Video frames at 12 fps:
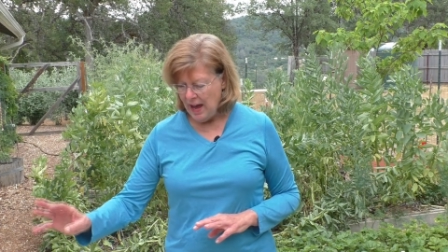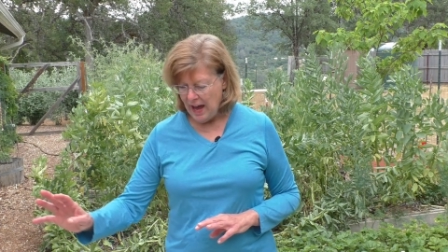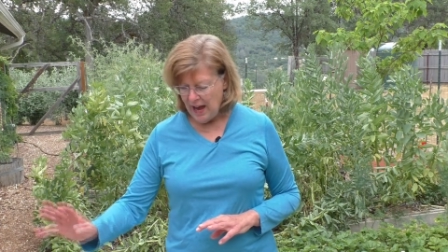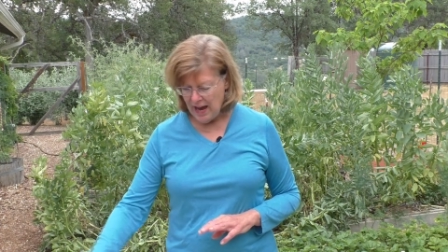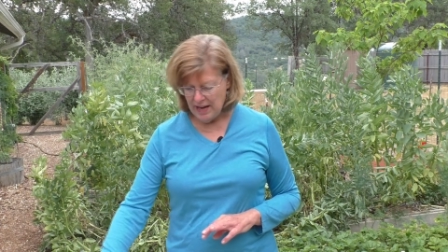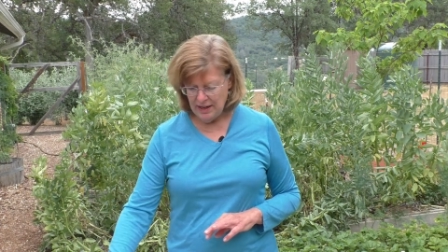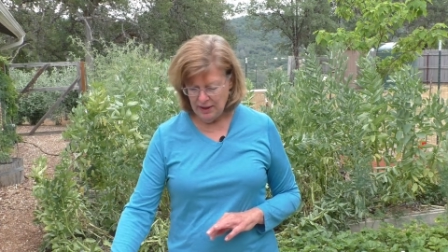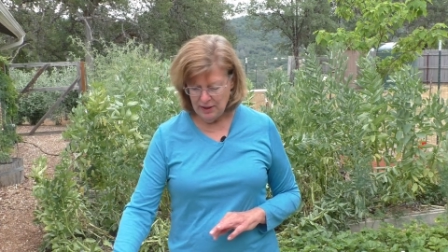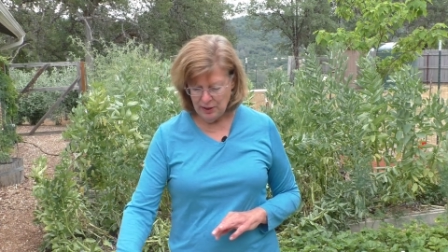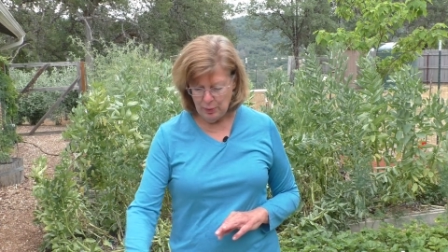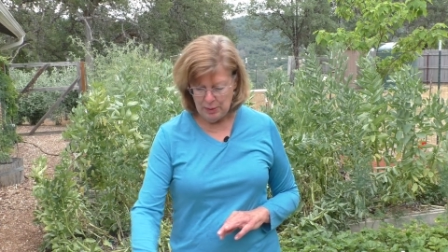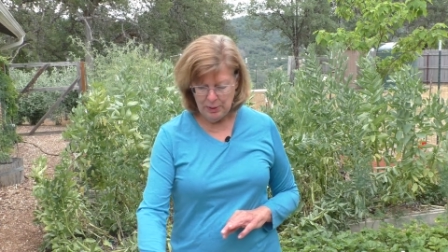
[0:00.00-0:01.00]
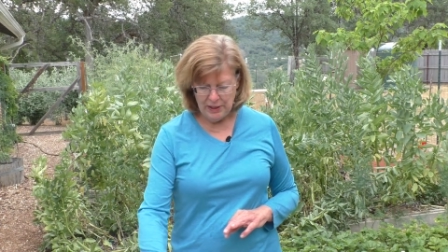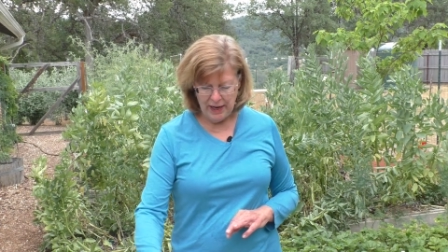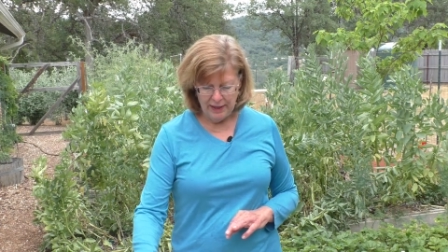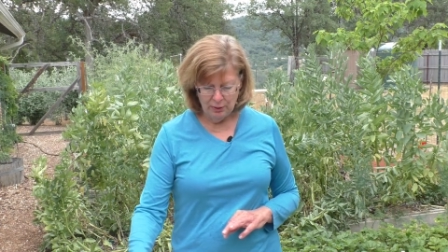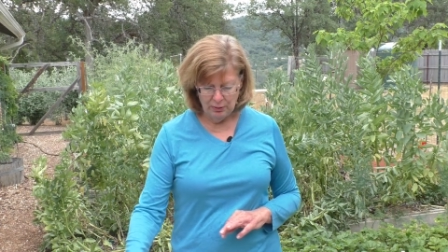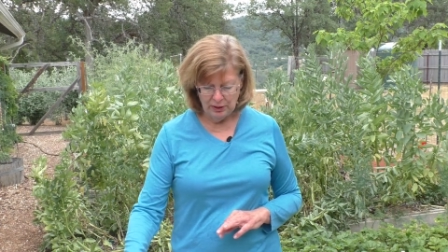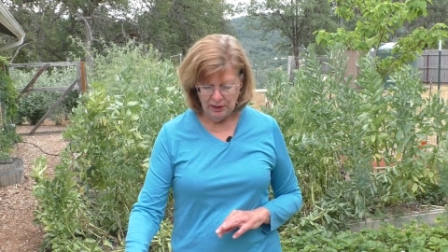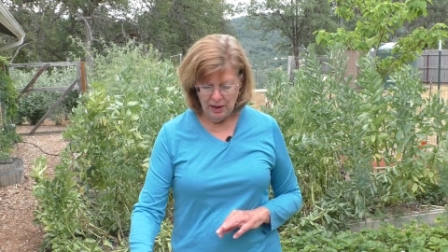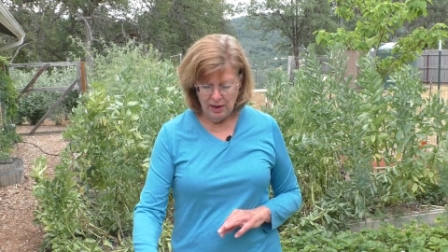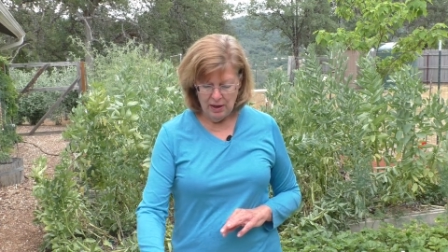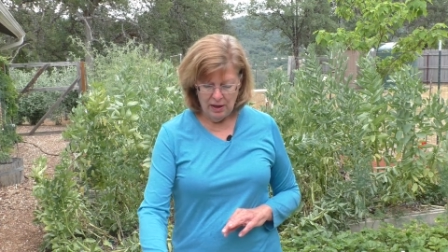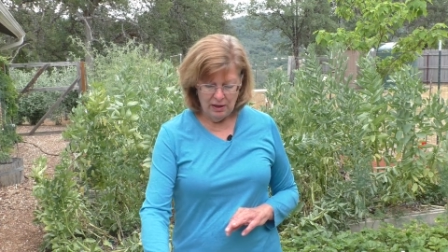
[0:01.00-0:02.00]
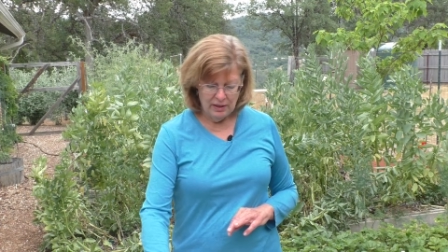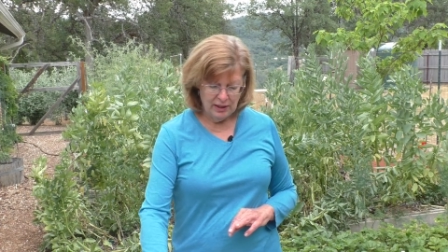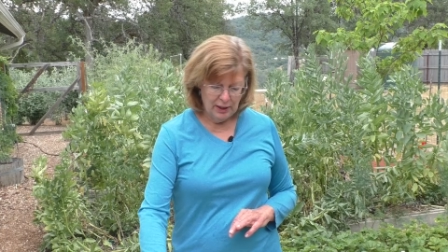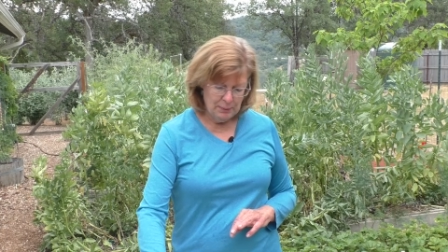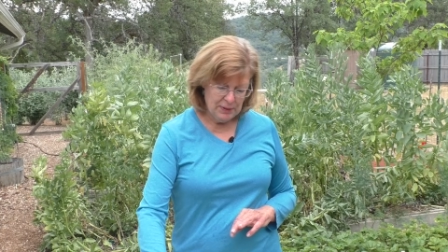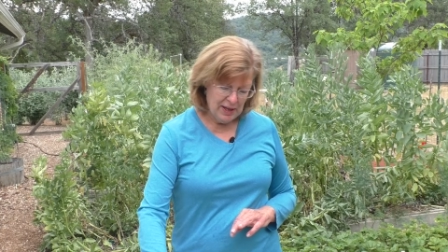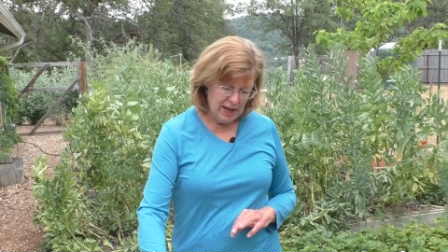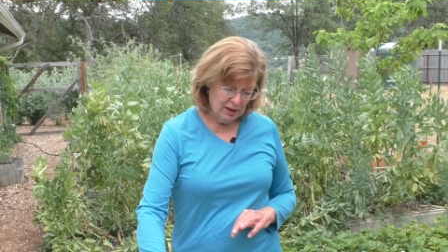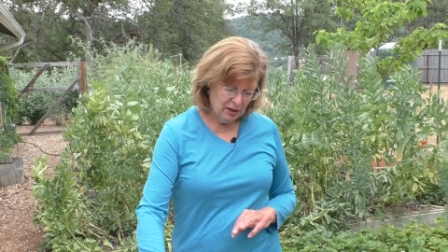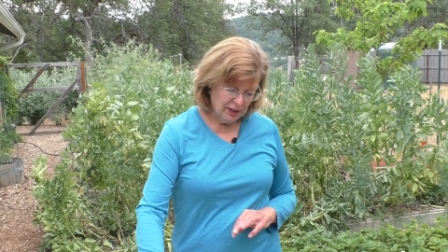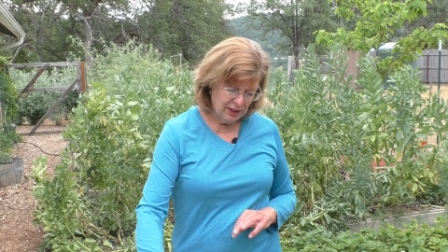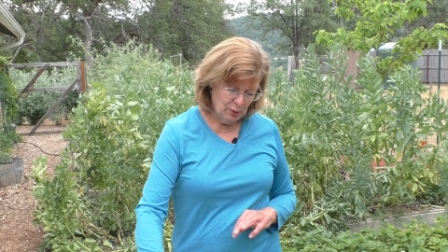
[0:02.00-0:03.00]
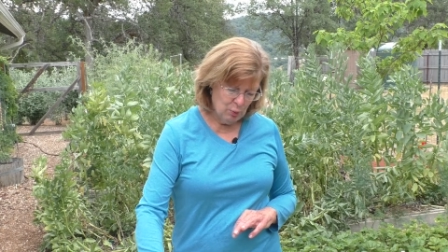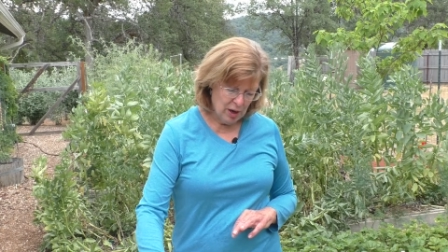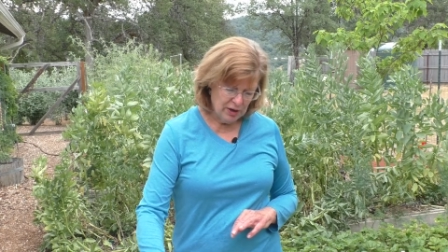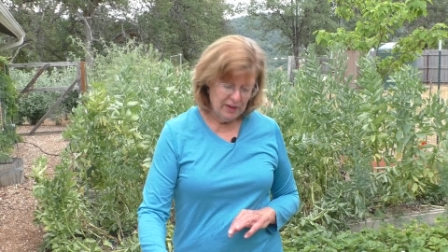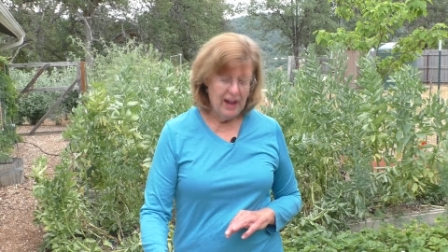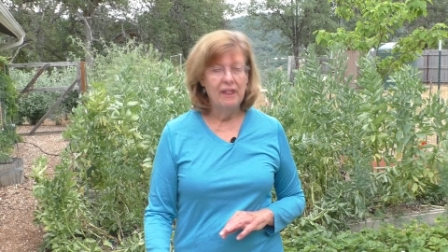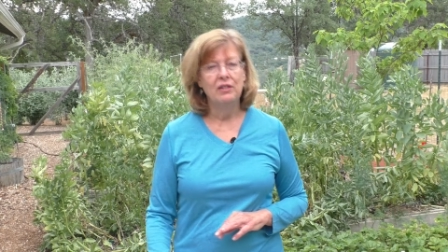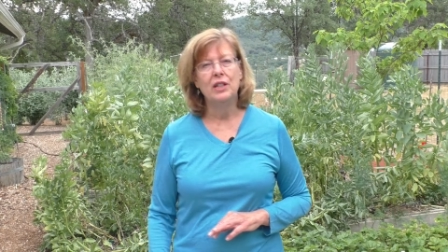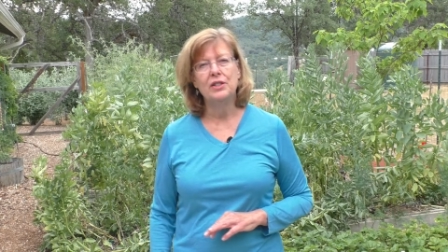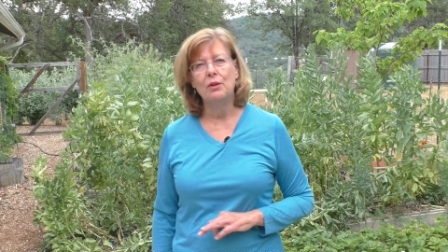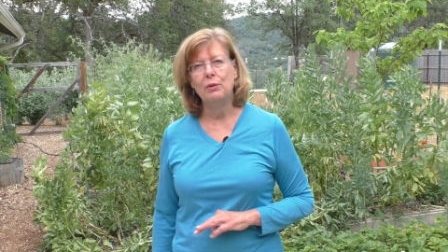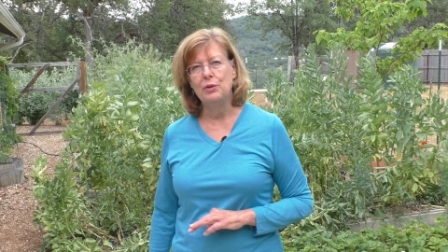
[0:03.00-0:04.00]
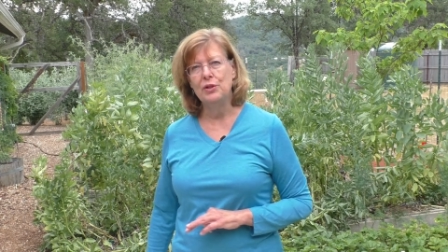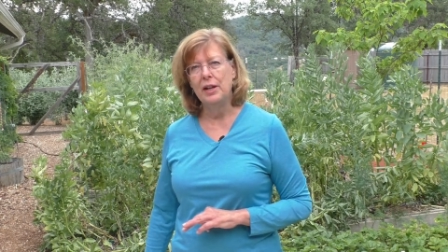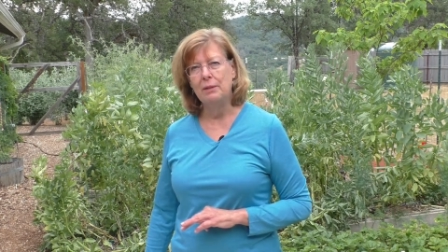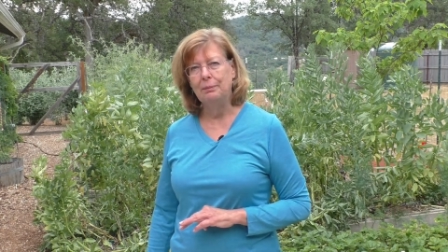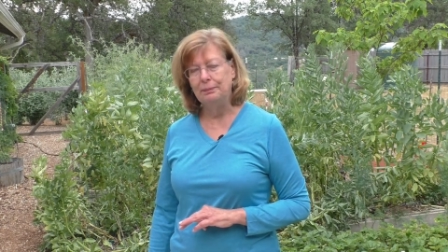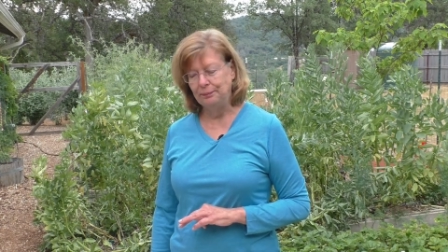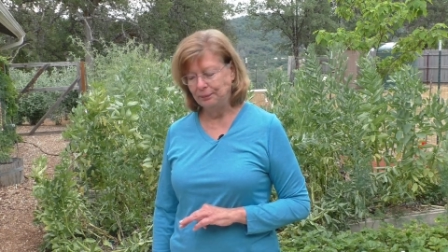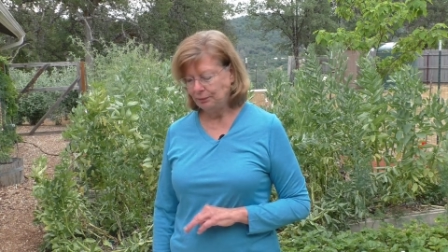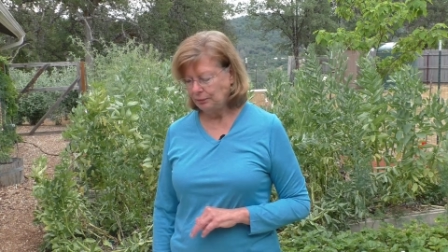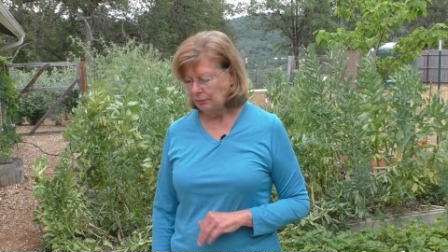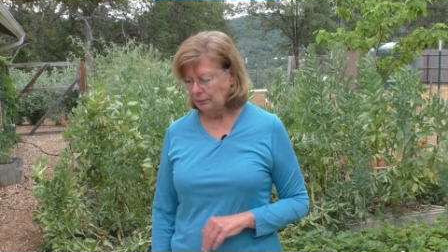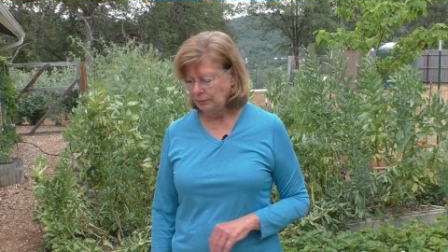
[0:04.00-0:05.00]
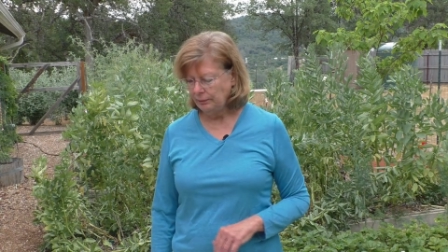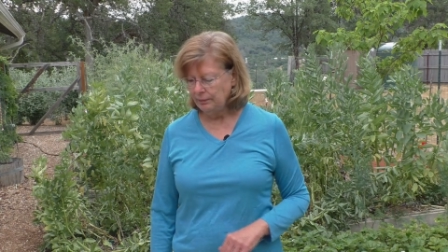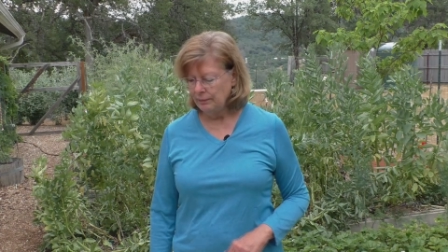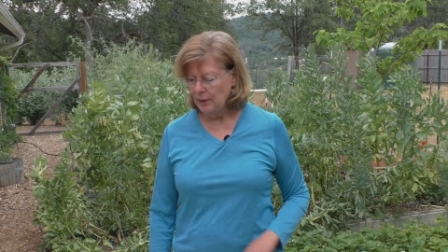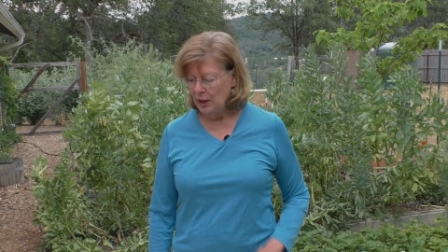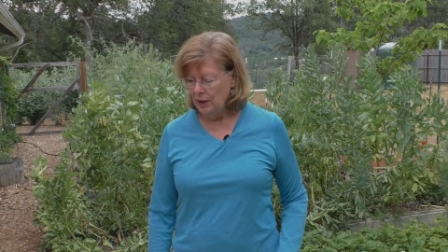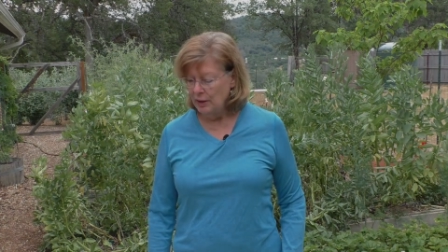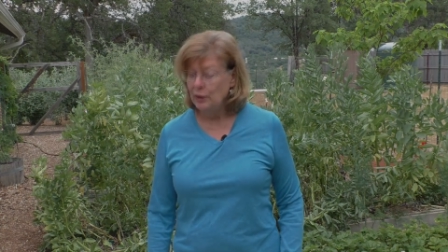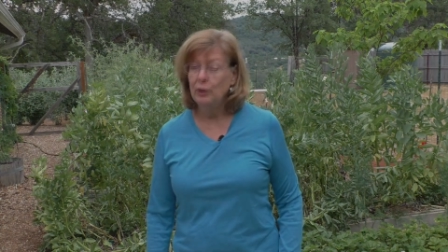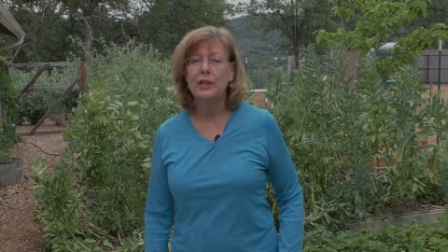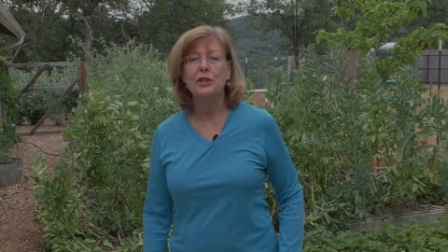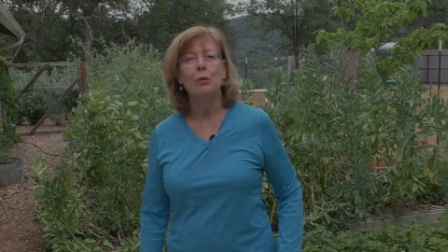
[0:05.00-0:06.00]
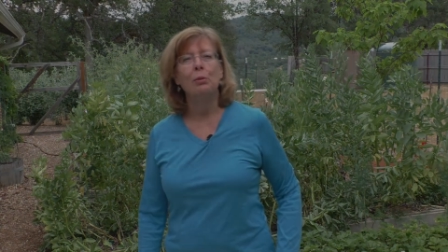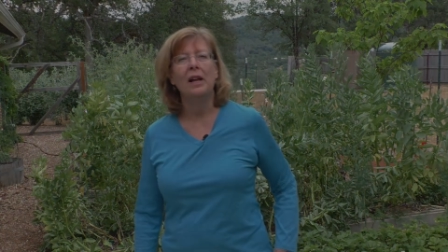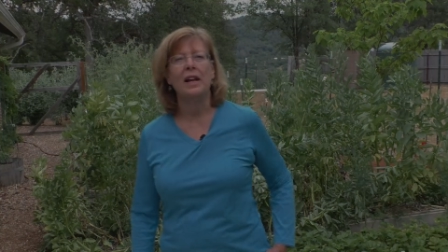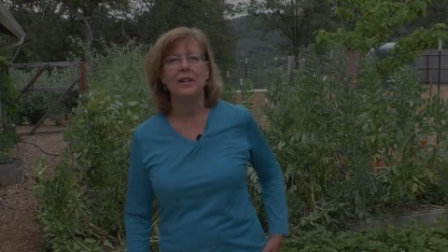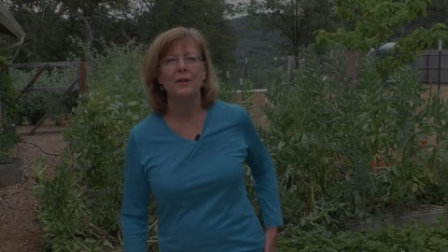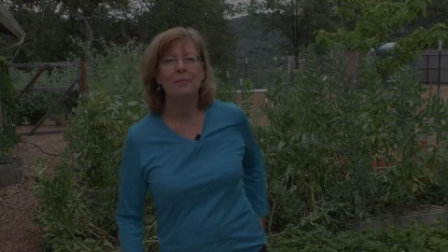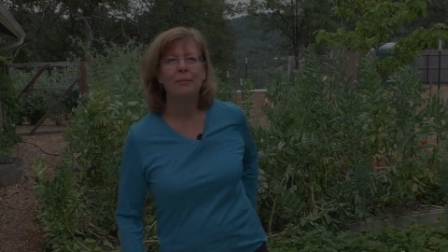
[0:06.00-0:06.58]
and the sweet potatoes slips that are in the water that have lots of roots on them. So let's go plant.